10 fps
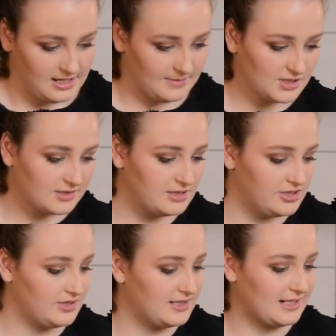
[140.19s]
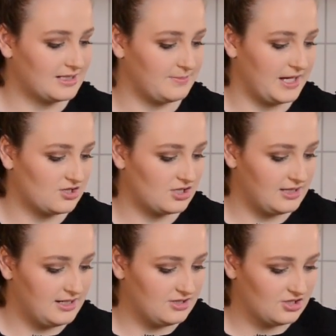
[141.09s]
I'm just going to use that
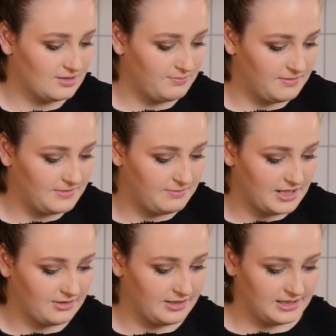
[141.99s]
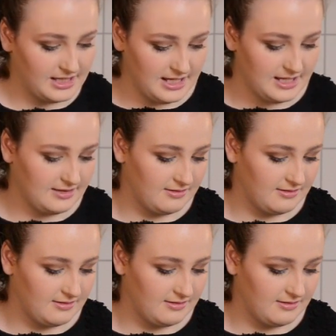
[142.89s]
spatula just to pop the butter in there.